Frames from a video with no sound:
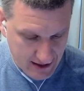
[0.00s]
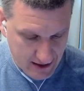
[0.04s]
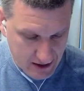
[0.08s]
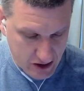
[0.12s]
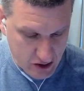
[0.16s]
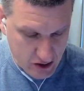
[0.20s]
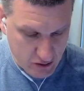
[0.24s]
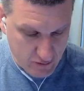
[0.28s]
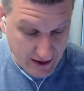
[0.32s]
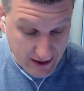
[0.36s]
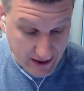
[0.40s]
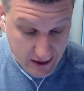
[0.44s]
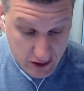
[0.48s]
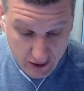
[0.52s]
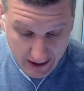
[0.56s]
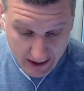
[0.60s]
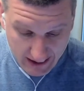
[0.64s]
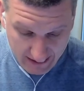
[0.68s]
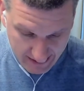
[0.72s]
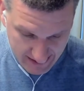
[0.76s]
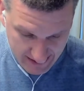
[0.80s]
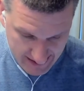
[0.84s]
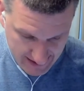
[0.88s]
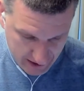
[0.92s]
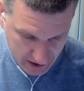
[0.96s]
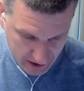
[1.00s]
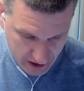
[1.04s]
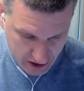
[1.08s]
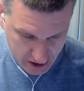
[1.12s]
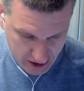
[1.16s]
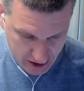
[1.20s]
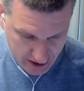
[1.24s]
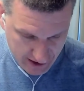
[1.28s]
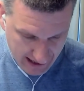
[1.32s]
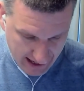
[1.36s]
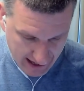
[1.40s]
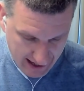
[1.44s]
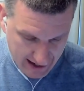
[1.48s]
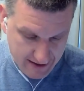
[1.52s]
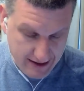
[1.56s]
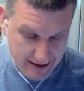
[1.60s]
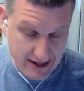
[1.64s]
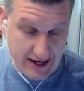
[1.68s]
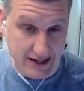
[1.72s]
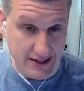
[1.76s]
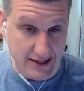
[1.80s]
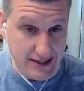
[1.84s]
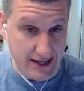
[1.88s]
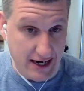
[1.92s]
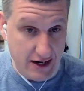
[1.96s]
Director Allison Cook, and the
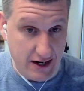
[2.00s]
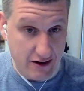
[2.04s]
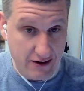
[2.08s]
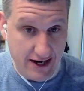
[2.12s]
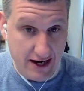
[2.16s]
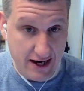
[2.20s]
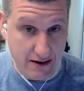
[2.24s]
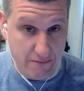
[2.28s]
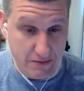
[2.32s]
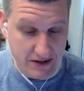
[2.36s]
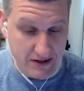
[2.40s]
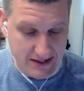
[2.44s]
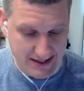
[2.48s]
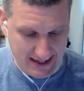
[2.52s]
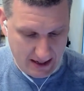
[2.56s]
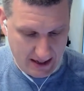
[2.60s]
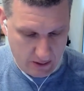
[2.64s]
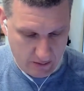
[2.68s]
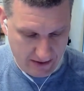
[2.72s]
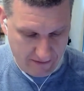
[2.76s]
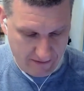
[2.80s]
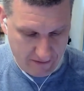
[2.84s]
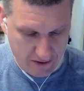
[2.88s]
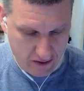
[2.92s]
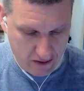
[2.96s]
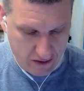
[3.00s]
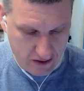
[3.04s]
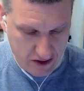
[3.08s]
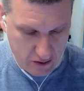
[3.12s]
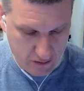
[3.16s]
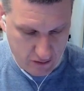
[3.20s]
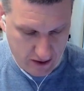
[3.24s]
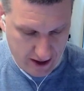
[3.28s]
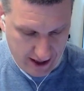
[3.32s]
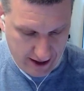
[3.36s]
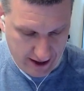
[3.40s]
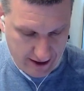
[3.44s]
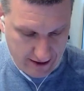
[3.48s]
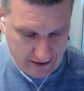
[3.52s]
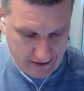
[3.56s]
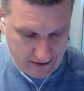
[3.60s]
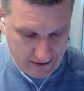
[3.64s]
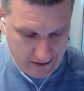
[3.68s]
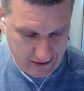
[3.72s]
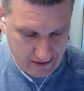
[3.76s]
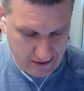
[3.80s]
entire campus however you can.